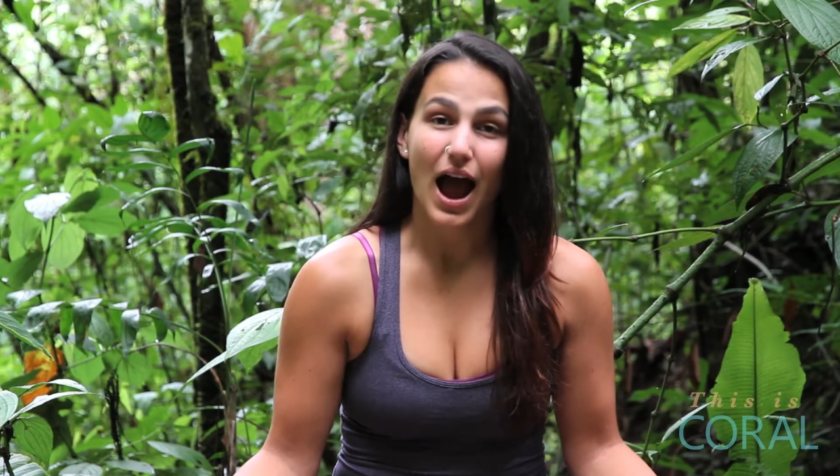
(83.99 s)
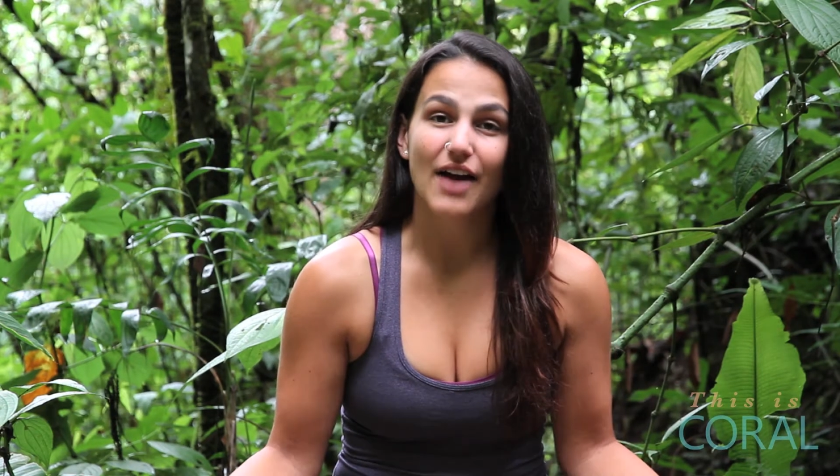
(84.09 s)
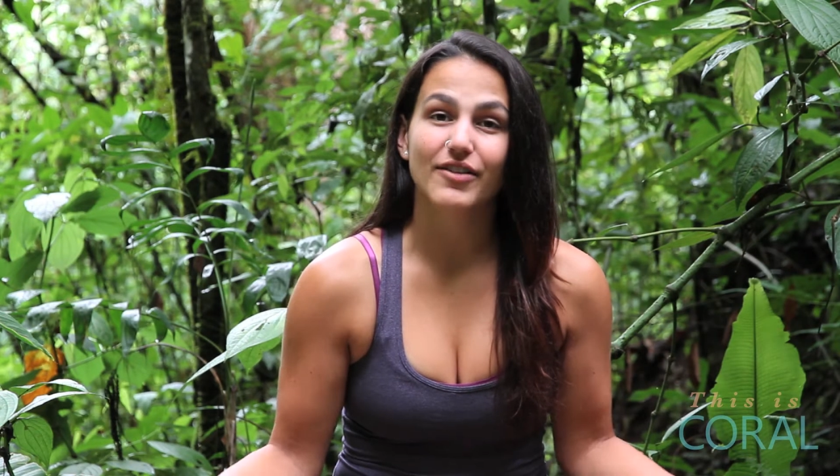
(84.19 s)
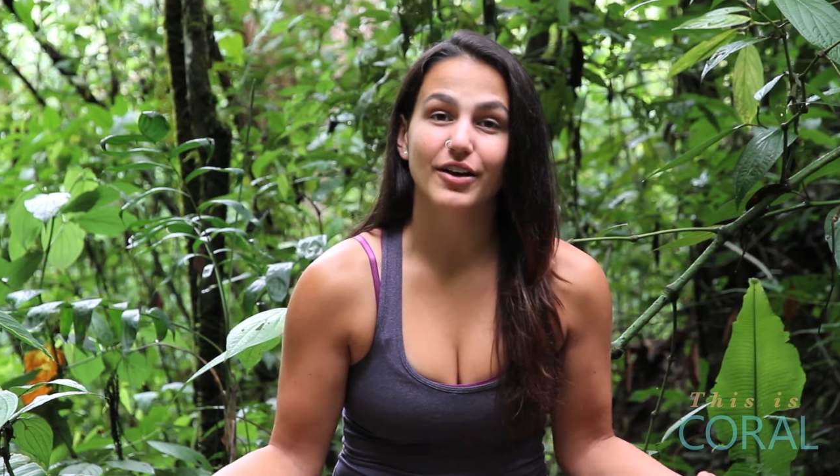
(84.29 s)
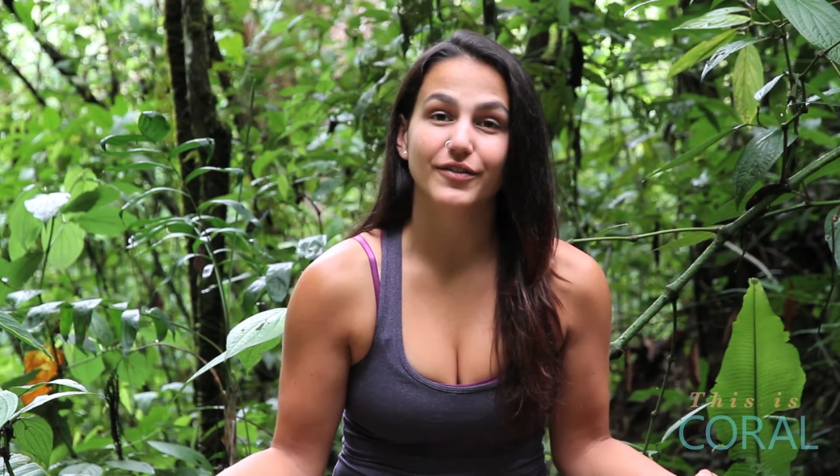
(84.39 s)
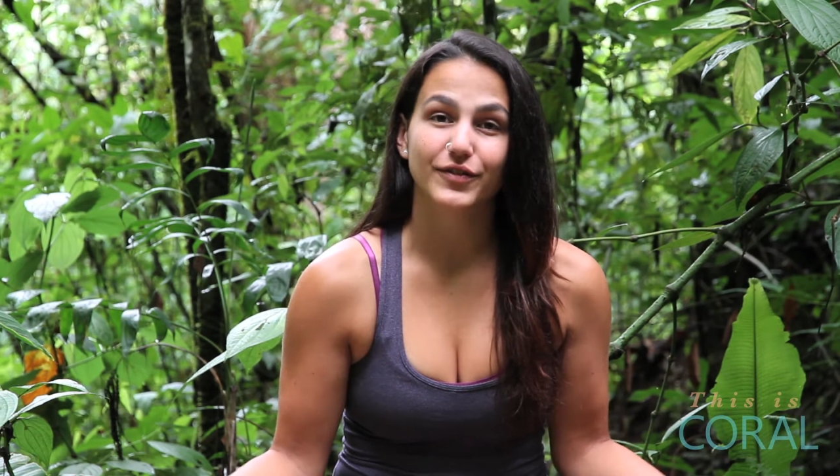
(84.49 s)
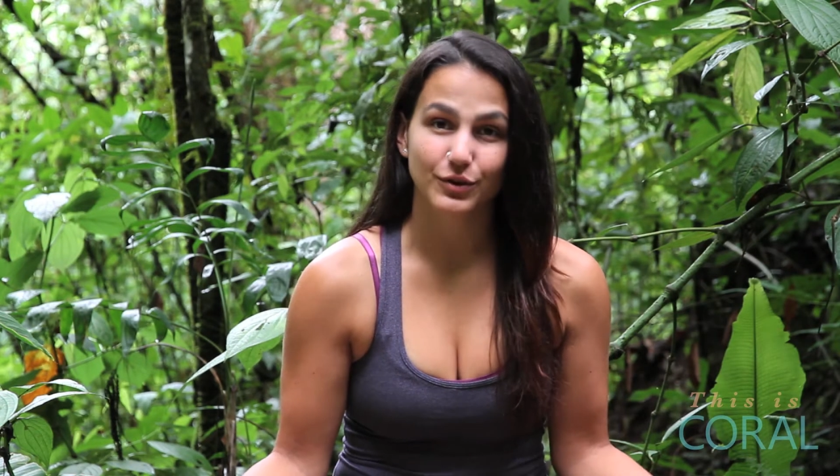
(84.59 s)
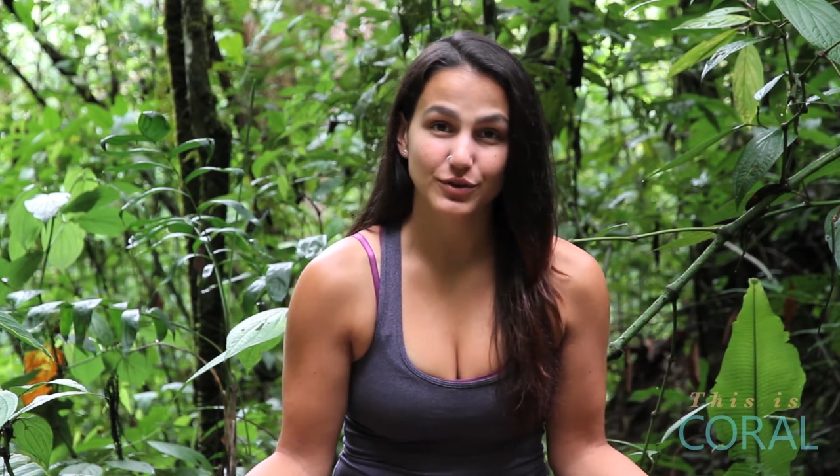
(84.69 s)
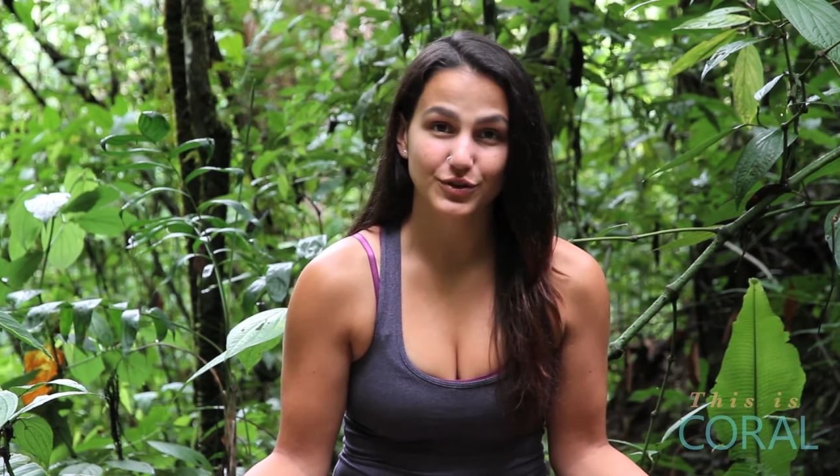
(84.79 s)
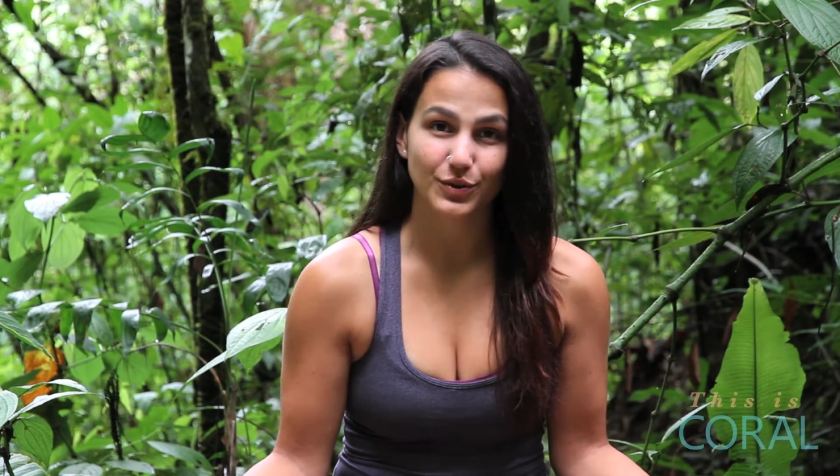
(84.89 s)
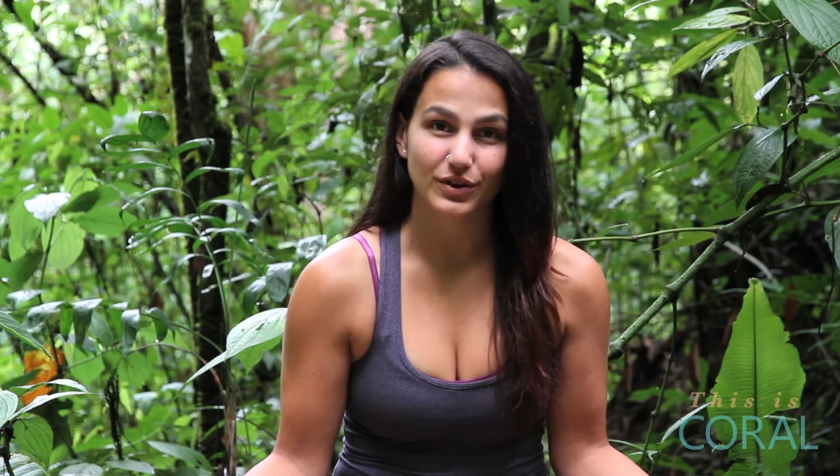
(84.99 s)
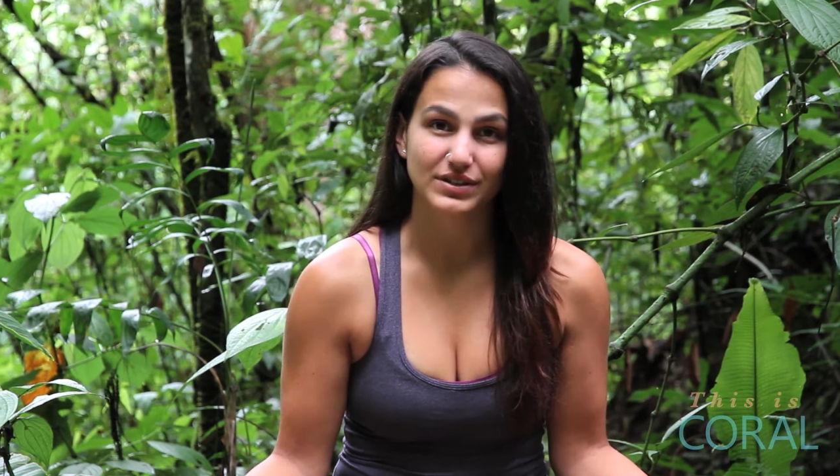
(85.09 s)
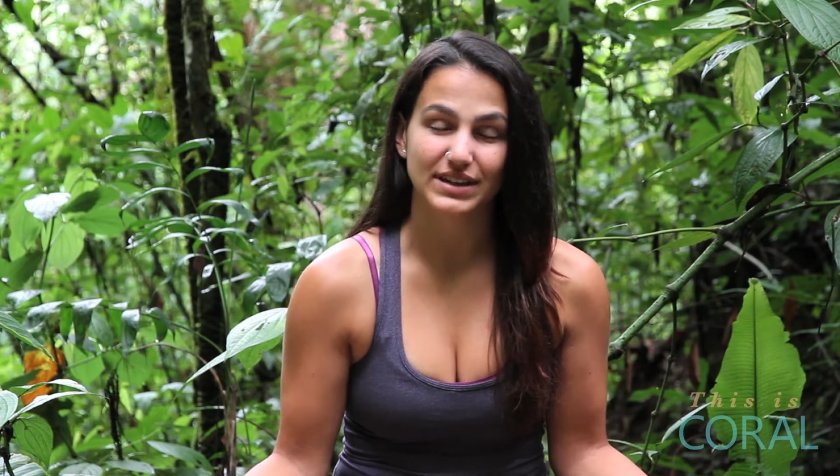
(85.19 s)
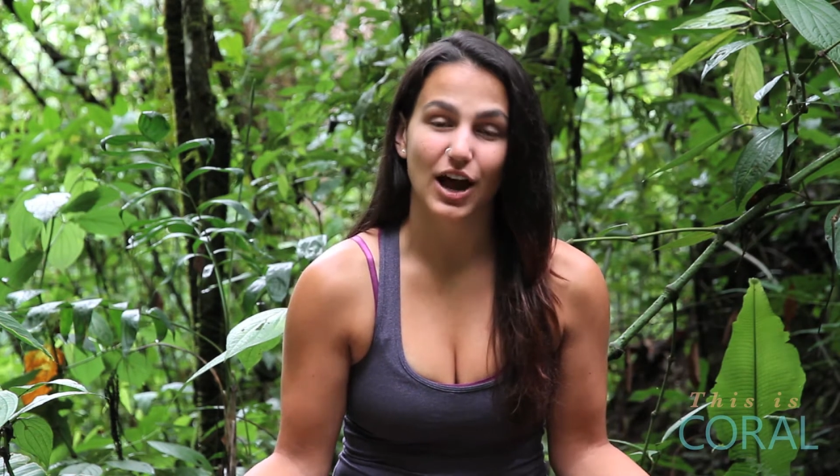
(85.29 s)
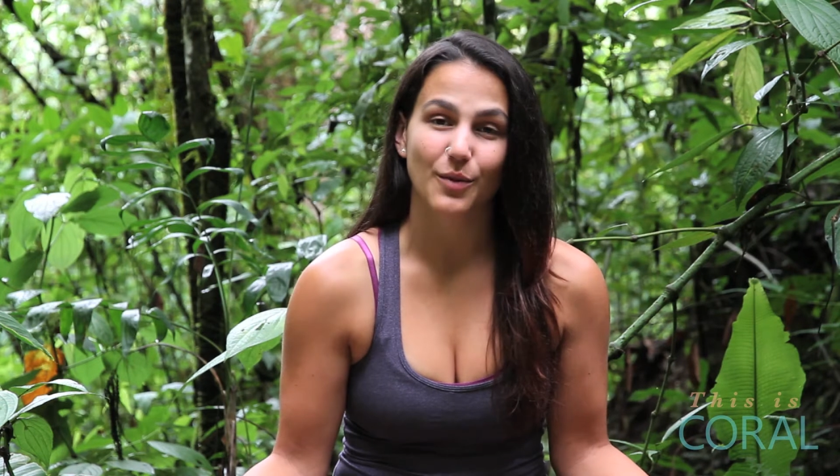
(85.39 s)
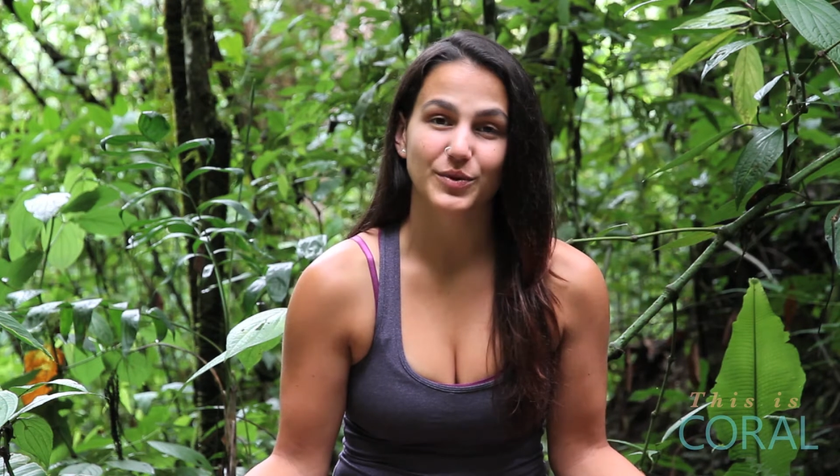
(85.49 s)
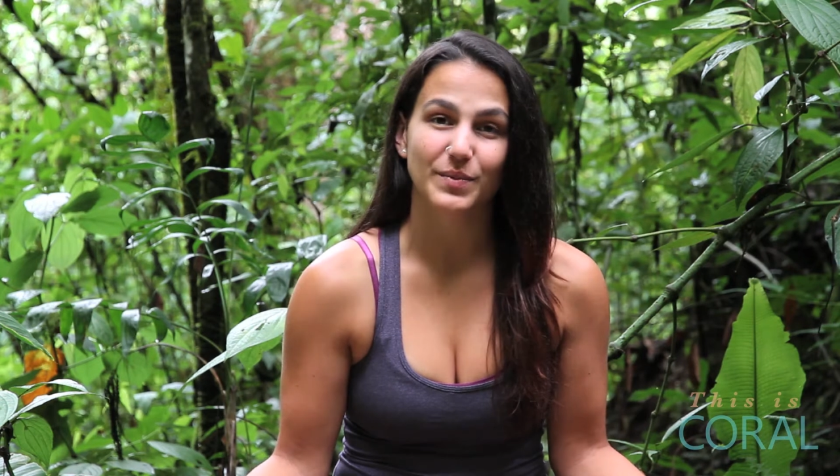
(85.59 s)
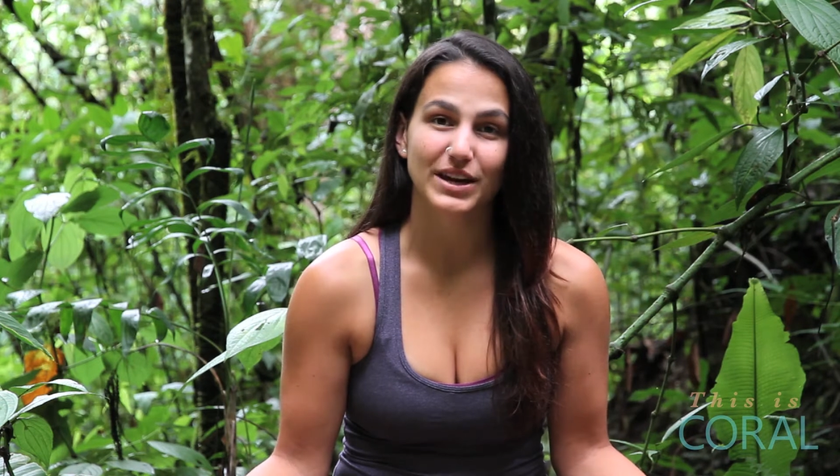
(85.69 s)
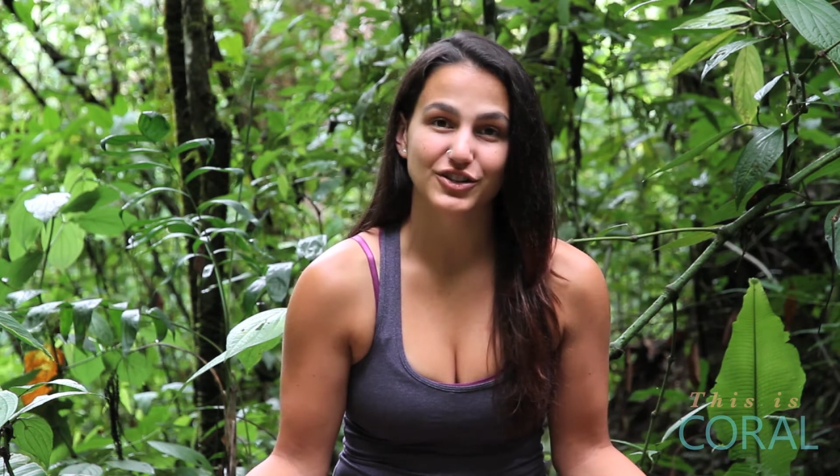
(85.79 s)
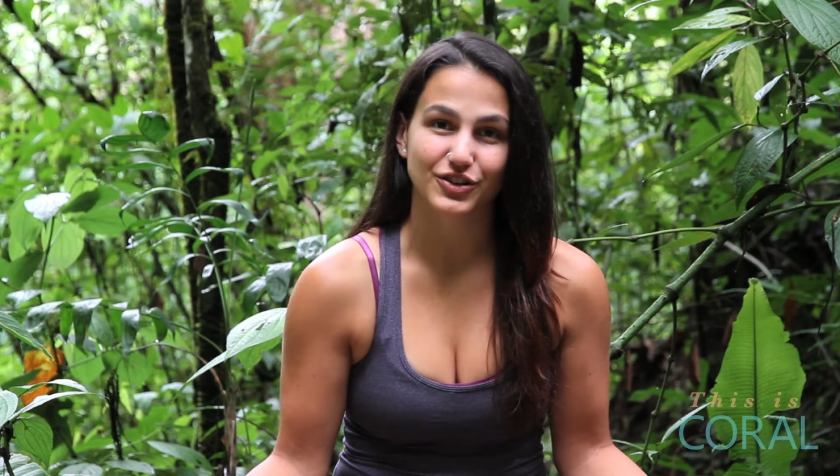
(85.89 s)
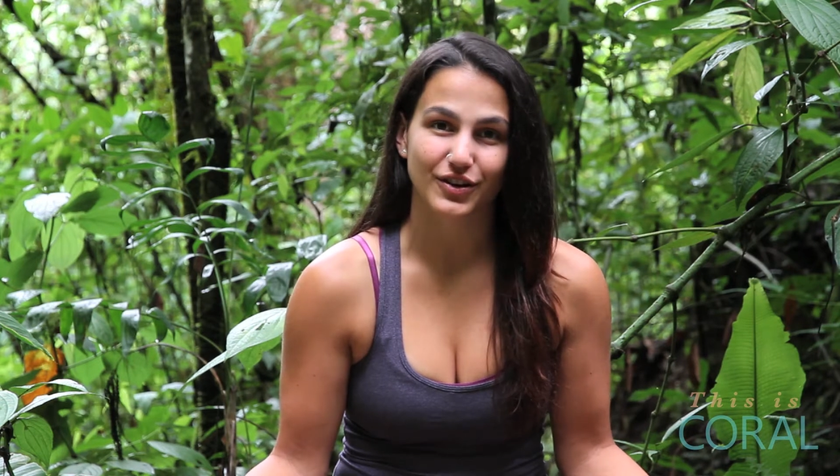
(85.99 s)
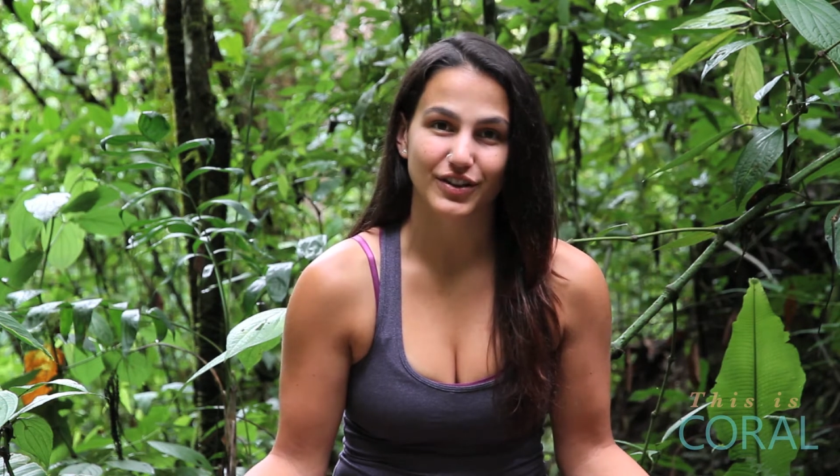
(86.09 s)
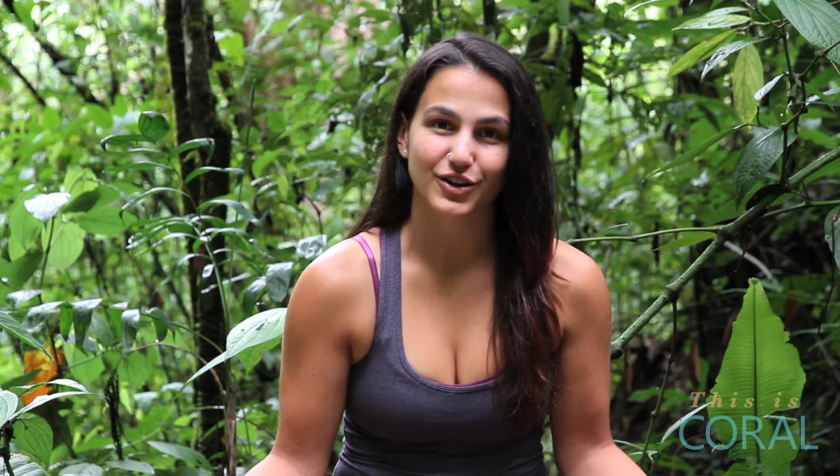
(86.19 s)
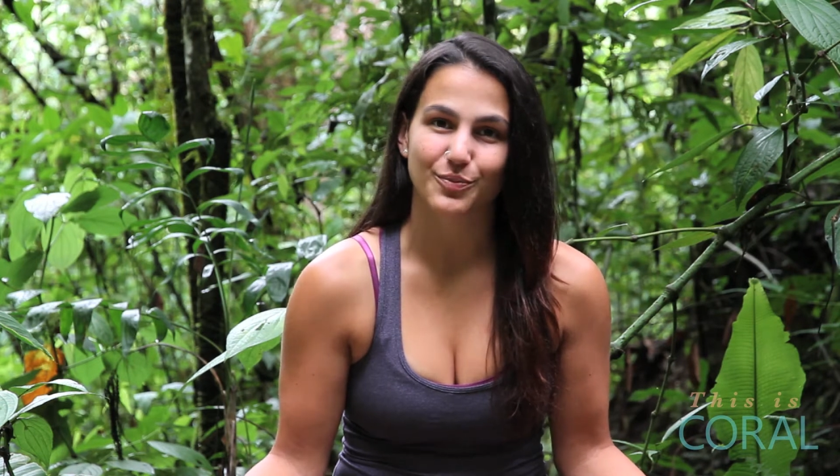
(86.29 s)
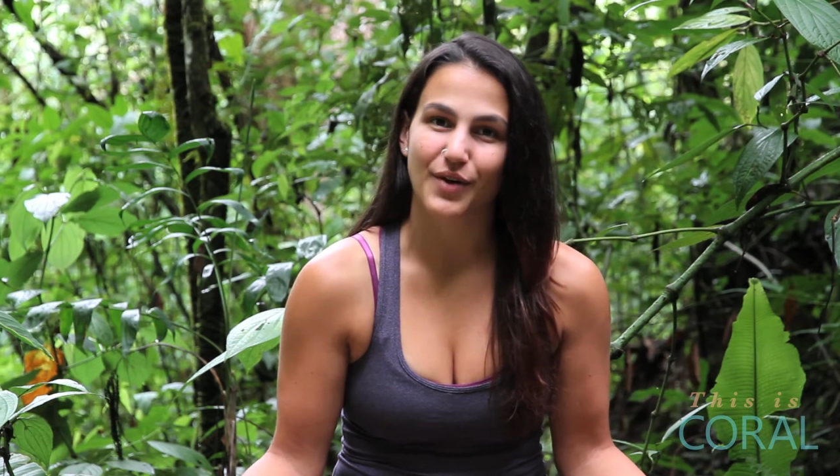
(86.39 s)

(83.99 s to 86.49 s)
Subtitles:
I've got a few tools to help you make sure that your